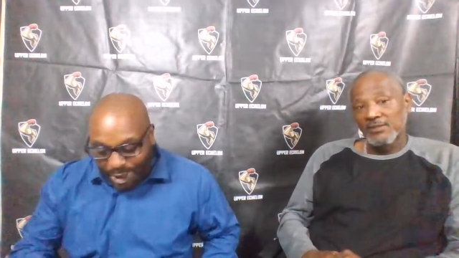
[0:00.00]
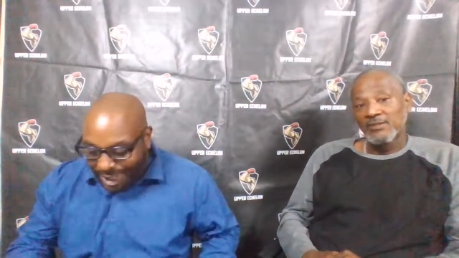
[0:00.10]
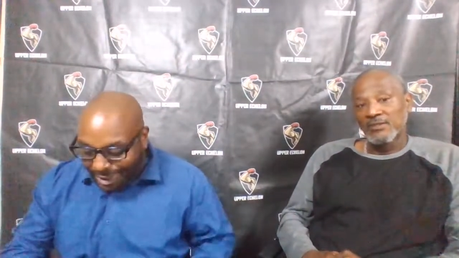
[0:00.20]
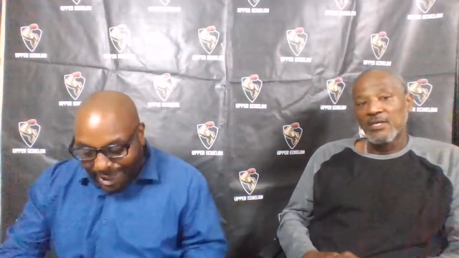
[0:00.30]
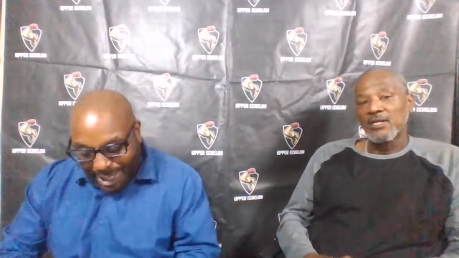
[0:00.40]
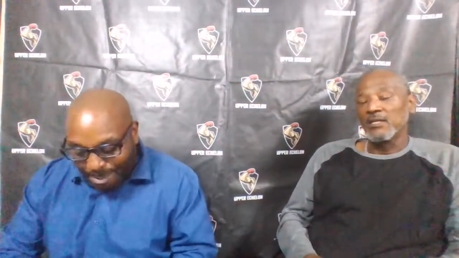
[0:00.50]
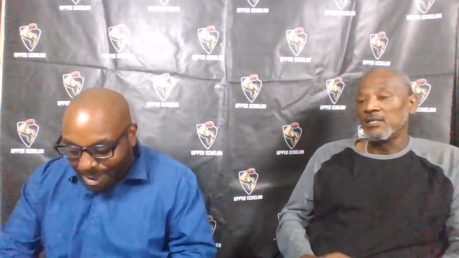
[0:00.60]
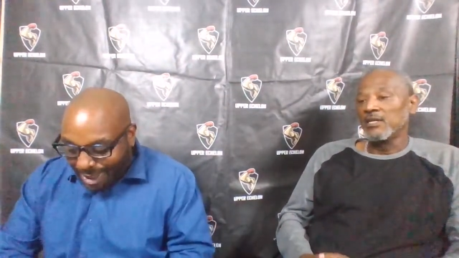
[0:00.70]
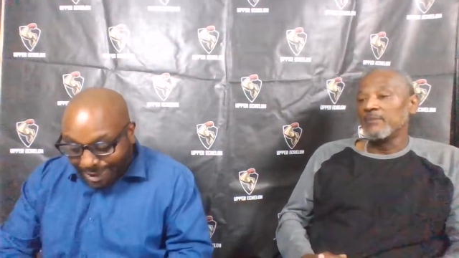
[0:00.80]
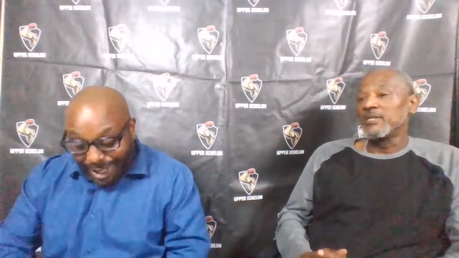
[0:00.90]
Speaker 1: to get to that. Let
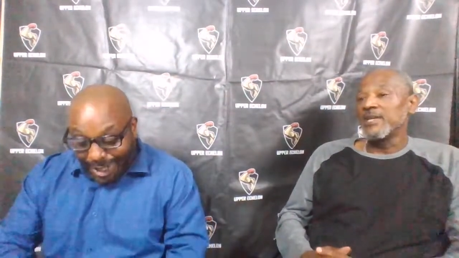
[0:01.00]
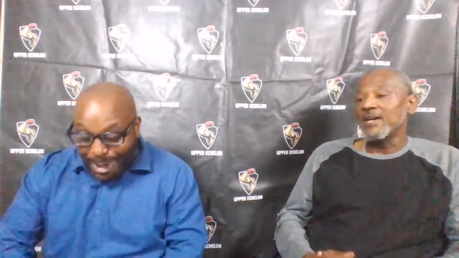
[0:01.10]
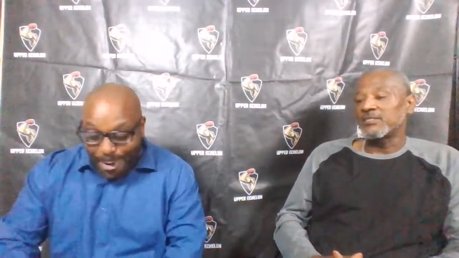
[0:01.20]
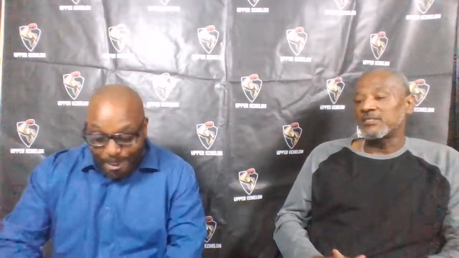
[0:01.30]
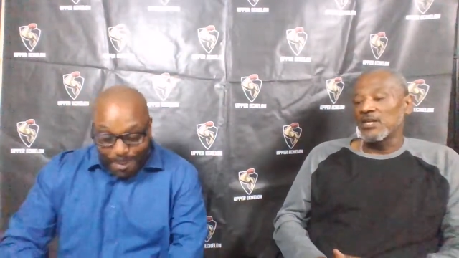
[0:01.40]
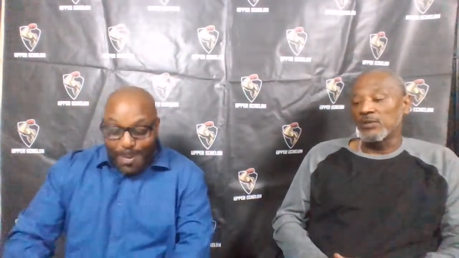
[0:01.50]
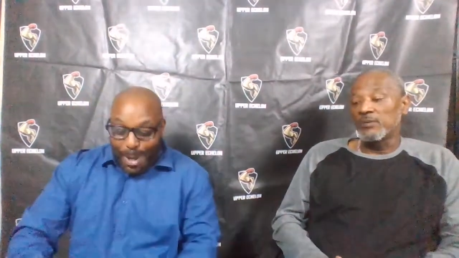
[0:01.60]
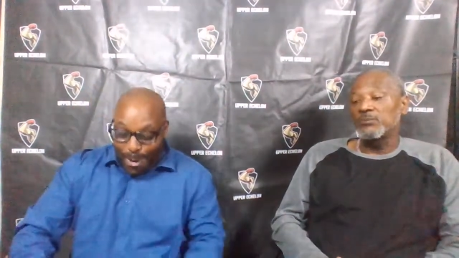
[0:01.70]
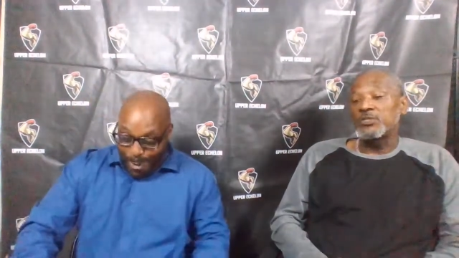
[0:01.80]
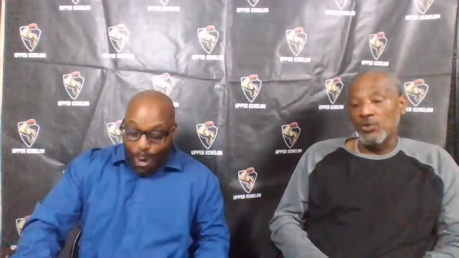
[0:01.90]
me get. Let me that. not
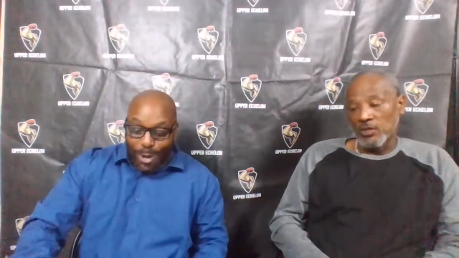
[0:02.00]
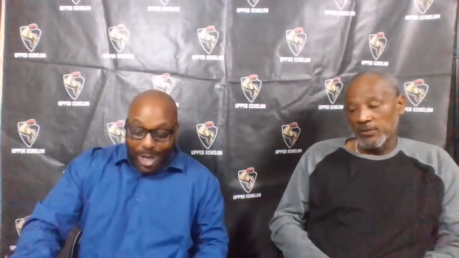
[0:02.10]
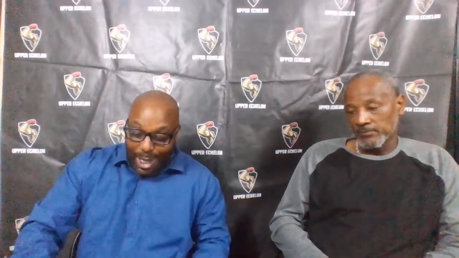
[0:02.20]
sell them short.